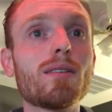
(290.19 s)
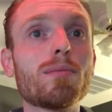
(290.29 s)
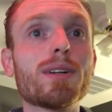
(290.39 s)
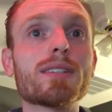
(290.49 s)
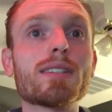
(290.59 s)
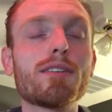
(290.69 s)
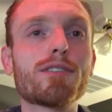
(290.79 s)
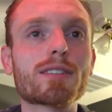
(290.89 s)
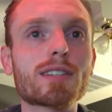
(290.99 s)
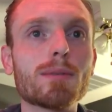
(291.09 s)
Plus,
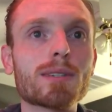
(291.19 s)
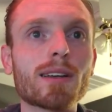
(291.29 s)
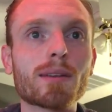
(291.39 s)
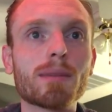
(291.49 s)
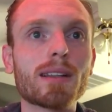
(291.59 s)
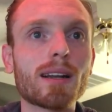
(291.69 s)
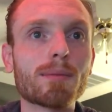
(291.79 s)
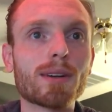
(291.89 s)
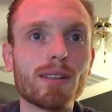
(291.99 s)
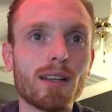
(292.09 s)
Netflix keeps telling me that I'm
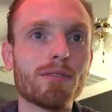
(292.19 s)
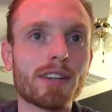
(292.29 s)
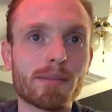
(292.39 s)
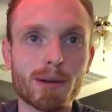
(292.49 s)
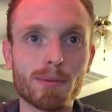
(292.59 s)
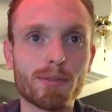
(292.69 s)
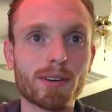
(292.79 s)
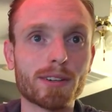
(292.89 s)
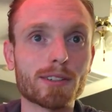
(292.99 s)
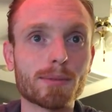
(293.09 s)
going to love Nightmare Before
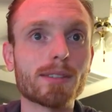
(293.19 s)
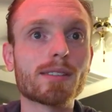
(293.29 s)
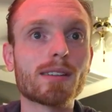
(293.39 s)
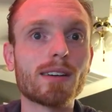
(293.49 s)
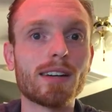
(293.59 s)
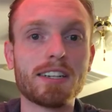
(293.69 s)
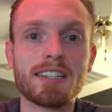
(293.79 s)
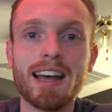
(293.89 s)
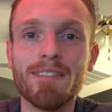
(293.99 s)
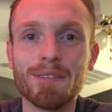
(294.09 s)
Christmas. I
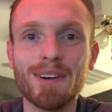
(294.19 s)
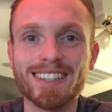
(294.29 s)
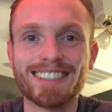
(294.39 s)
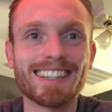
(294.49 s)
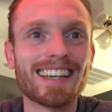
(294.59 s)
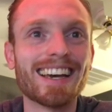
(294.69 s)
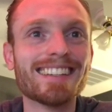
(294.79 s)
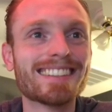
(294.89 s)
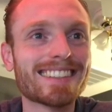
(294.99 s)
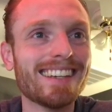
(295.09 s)
just haven't watched it
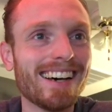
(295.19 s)
yet.